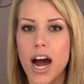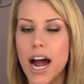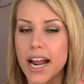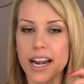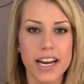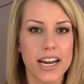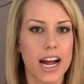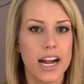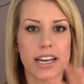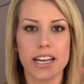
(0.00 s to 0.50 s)

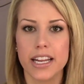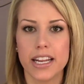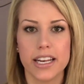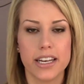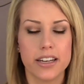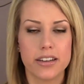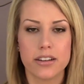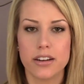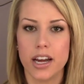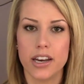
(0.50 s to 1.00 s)
I did not
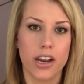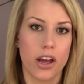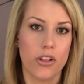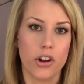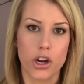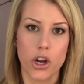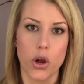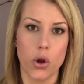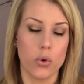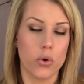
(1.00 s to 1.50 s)
need
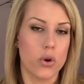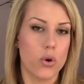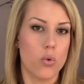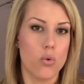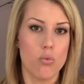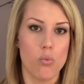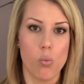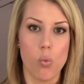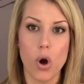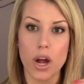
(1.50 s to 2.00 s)
another coat.
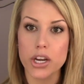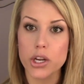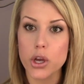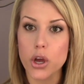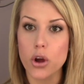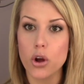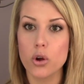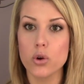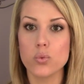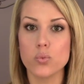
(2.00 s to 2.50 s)

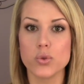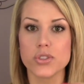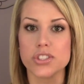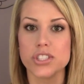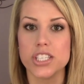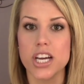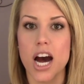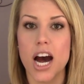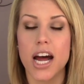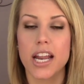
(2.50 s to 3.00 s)
One coat
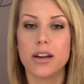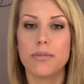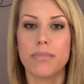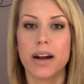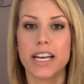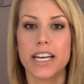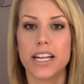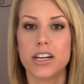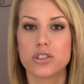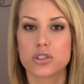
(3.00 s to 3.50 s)
was done.
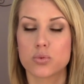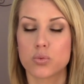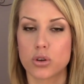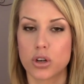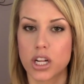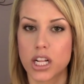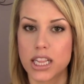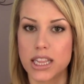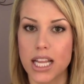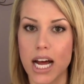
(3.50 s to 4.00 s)
My nails
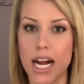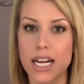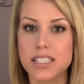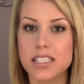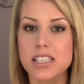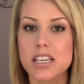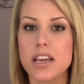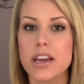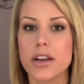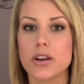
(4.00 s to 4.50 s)
were
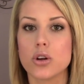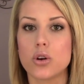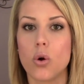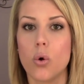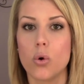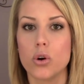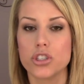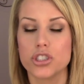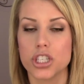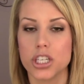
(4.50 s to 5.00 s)
glossy and
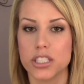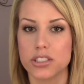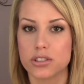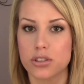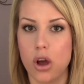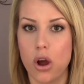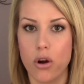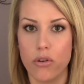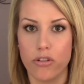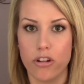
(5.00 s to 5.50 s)

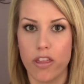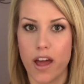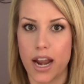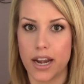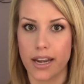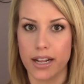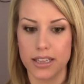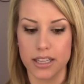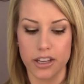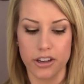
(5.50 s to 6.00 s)
gorgeous over
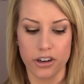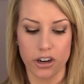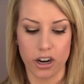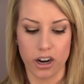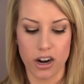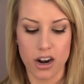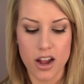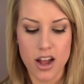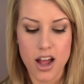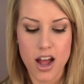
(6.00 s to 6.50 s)
that
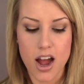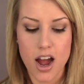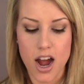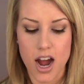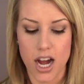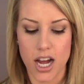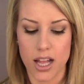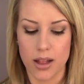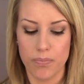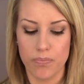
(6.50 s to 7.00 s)
glitter.
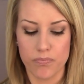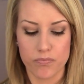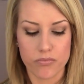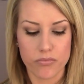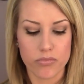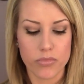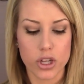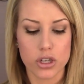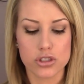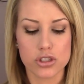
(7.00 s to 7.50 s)
Um,
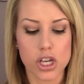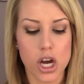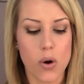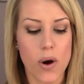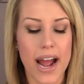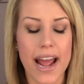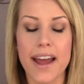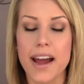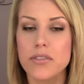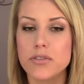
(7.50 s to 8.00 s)

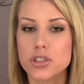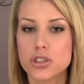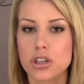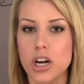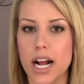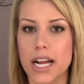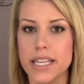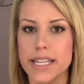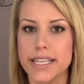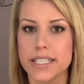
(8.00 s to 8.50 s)
so I haven't
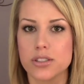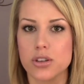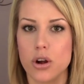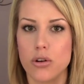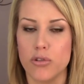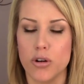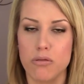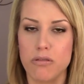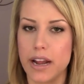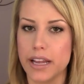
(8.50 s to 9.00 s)
tried this
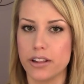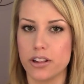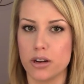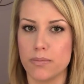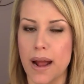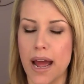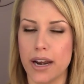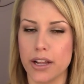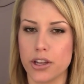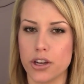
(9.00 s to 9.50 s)
over a
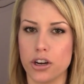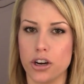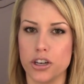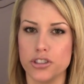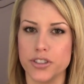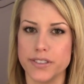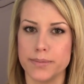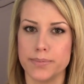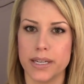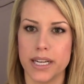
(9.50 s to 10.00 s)
regular
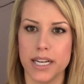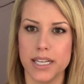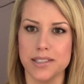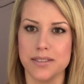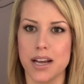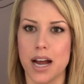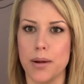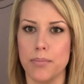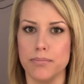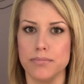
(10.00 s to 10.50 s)
manicure just
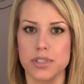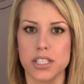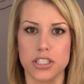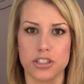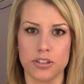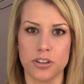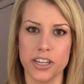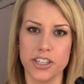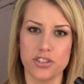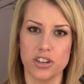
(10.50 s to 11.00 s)
because I'm
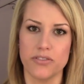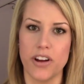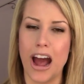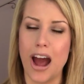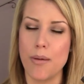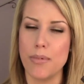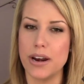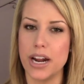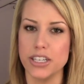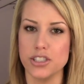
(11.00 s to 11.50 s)
such a creature of
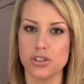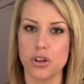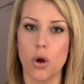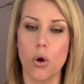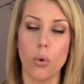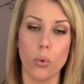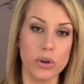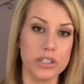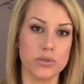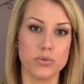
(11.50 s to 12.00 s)
habit. I just
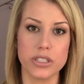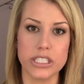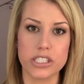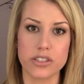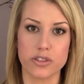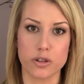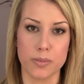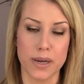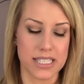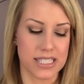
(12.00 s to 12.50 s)
always
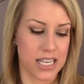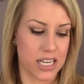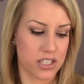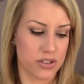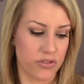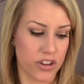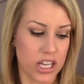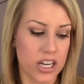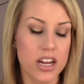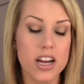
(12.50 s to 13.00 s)
reach for my
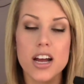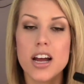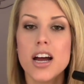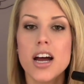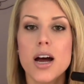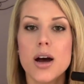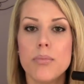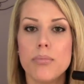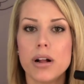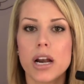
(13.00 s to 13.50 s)
Seche Vite,
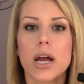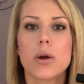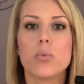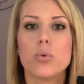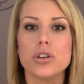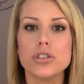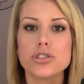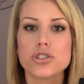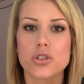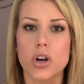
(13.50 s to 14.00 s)
but
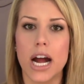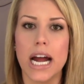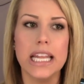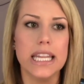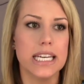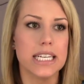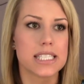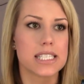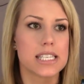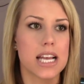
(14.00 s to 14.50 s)
I will
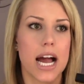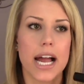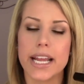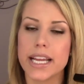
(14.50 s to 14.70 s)
try this.